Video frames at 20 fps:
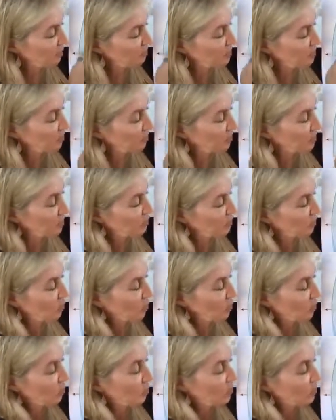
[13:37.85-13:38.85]
so this
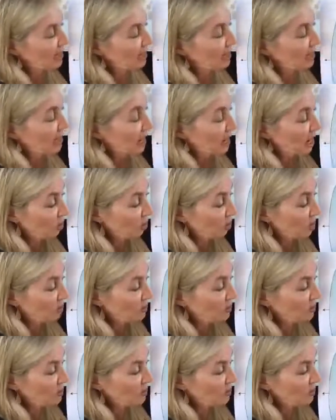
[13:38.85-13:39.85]
cone
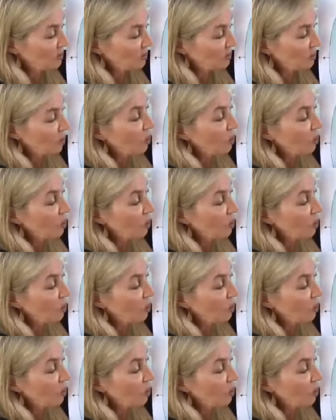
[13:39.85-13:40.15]
narrows,